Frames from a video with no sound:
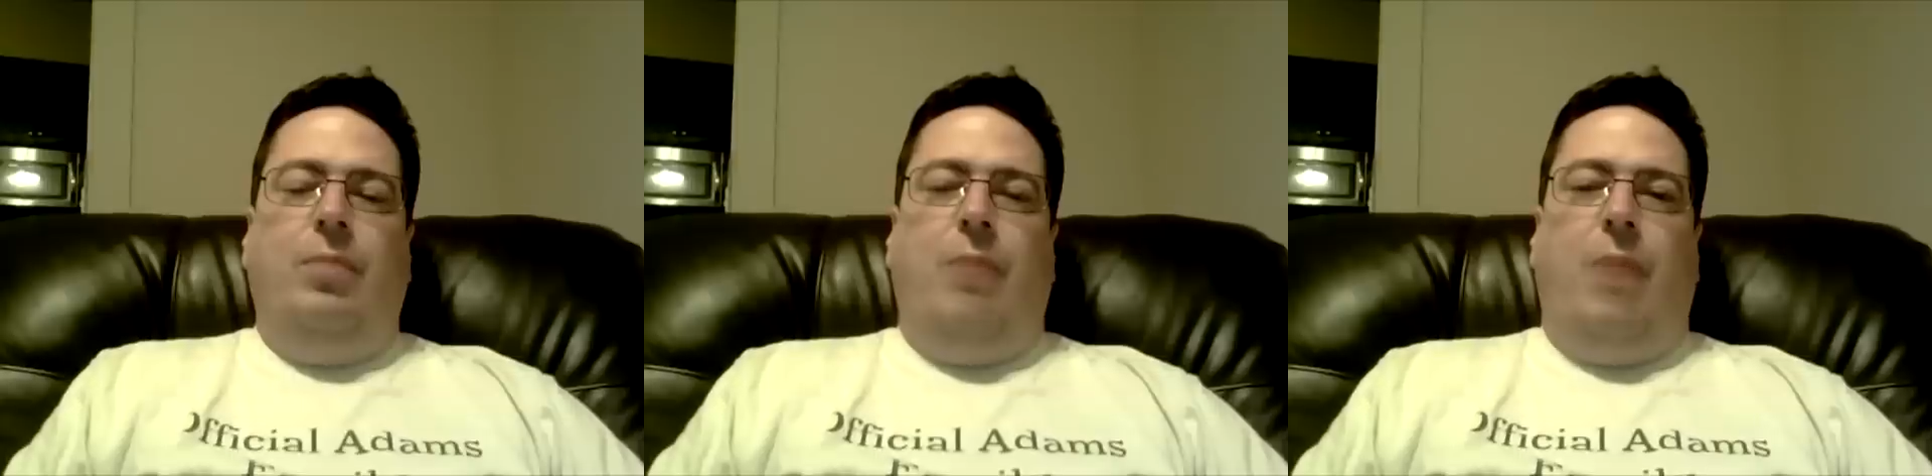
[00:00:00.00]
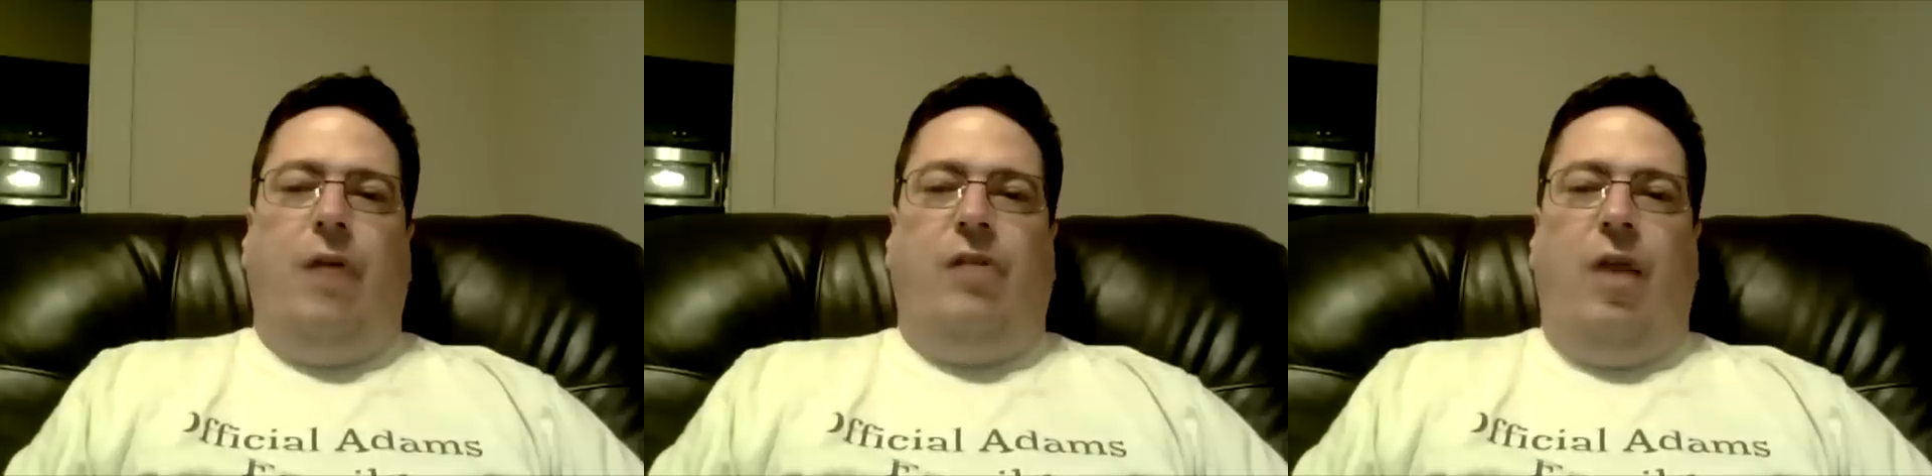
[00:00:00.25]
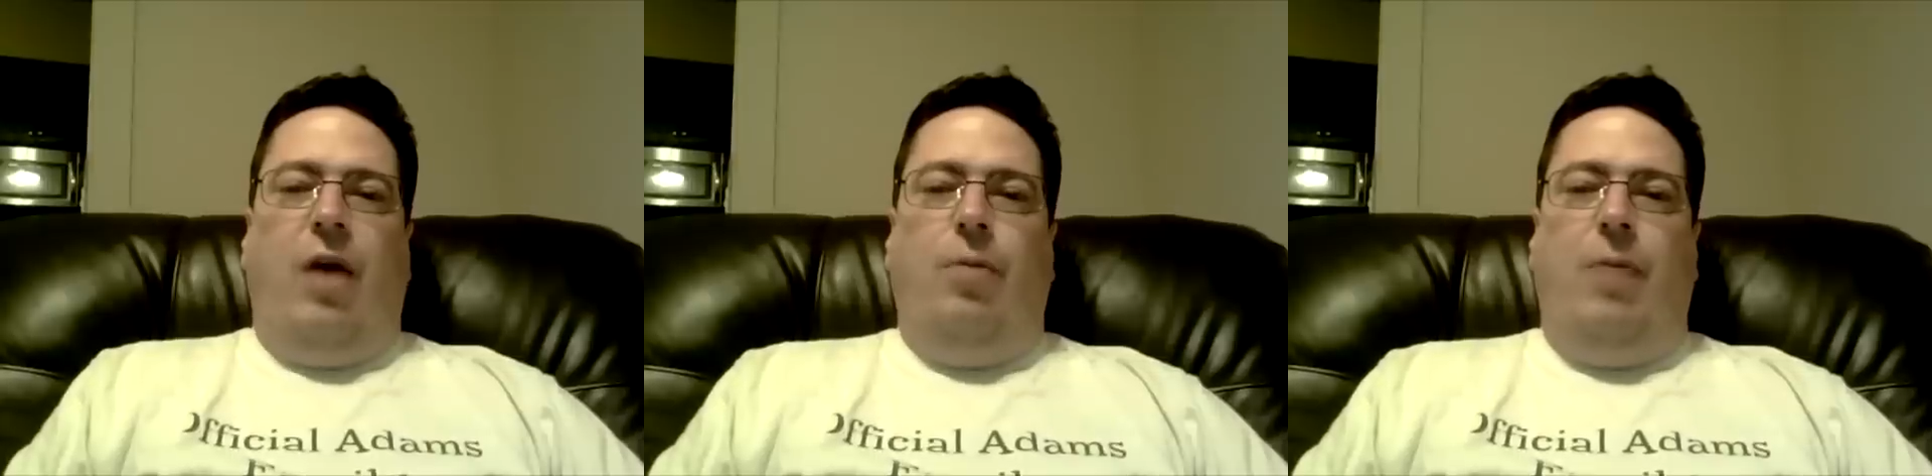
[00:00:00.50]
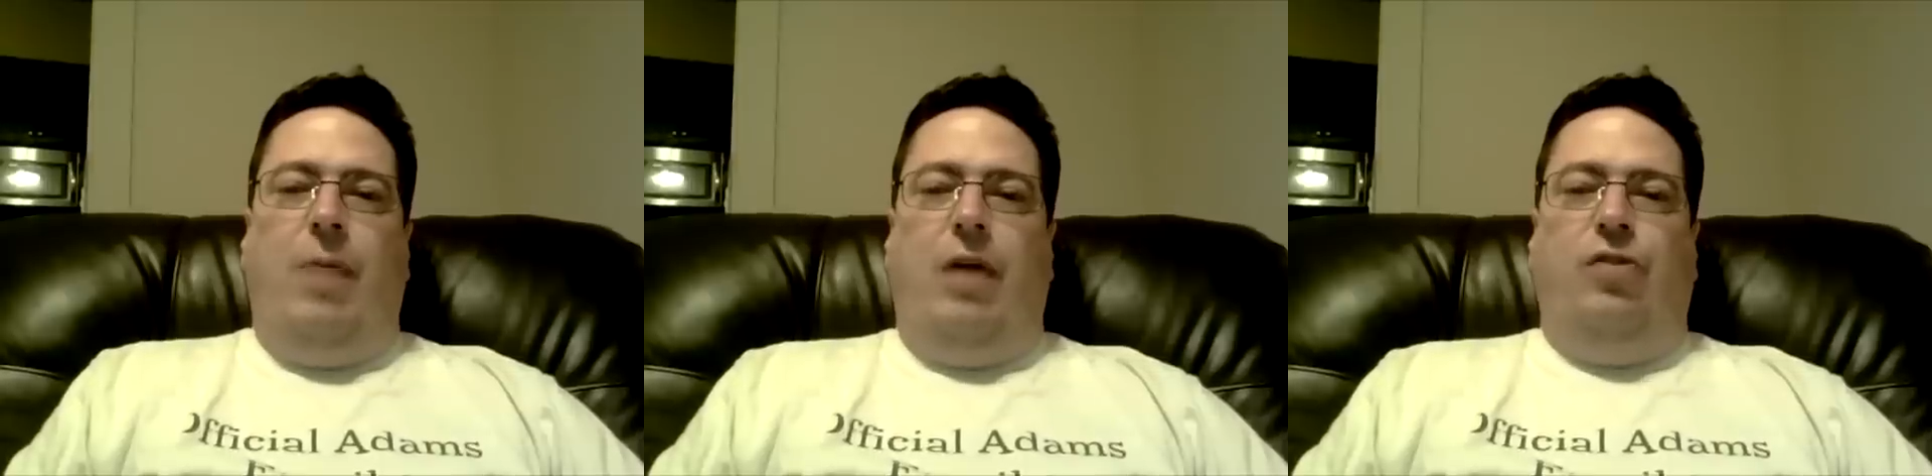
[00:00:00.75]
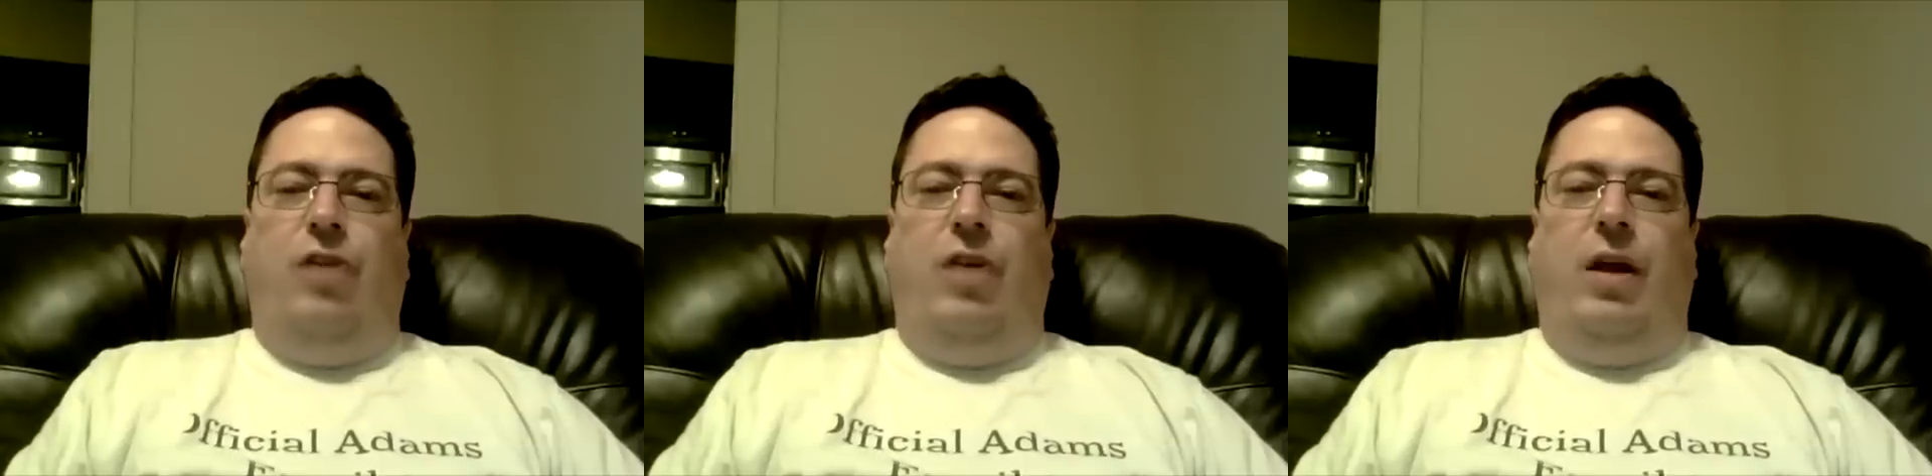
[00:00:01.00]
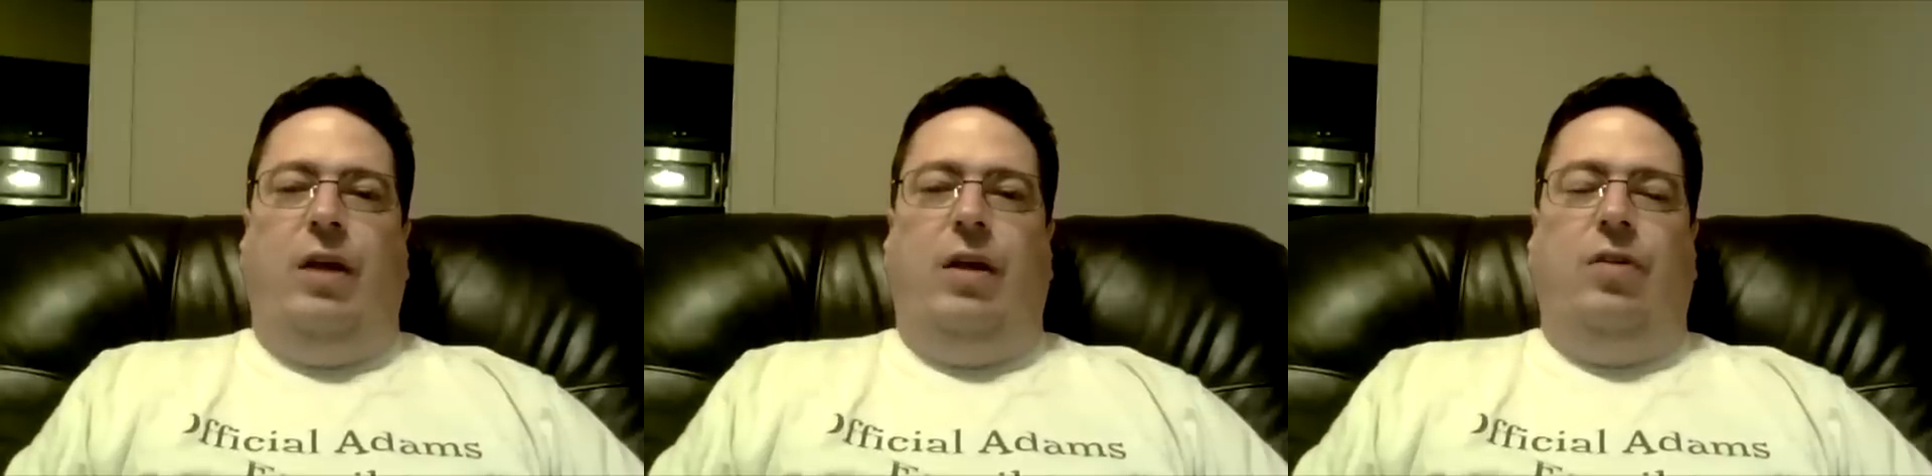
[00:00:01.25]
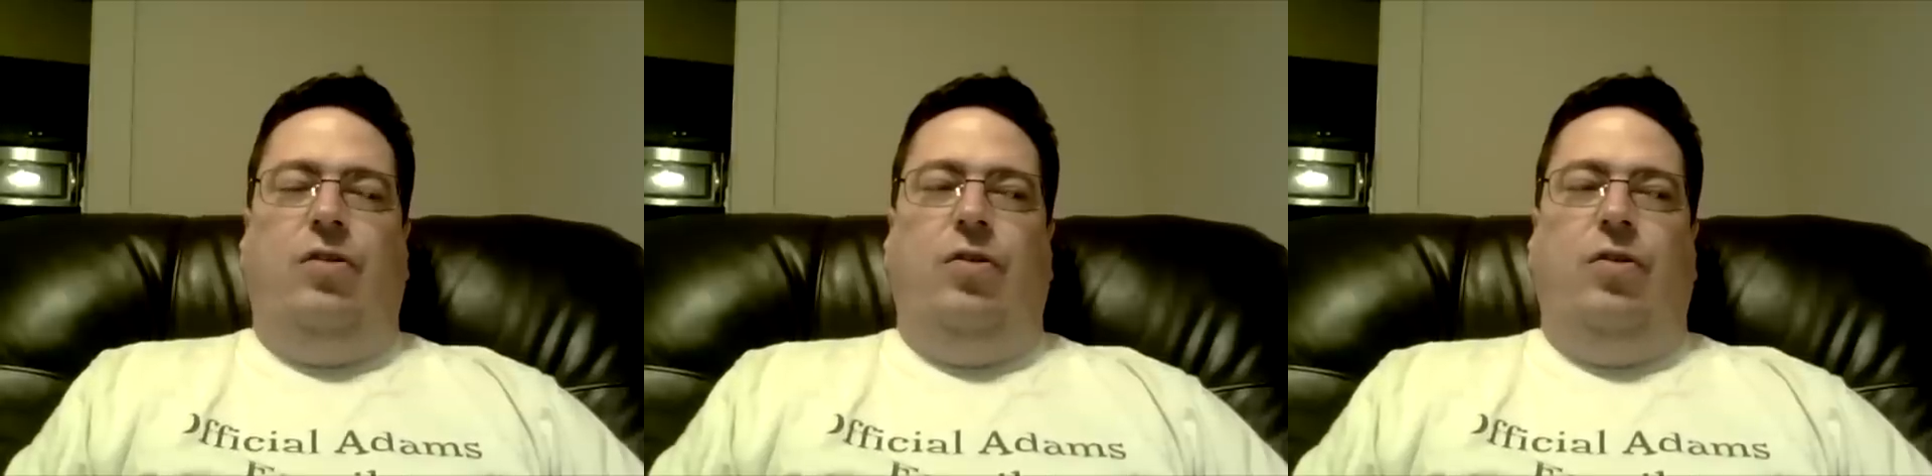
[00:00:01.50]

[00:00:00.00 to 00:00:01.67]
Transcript: Moscow and Beijing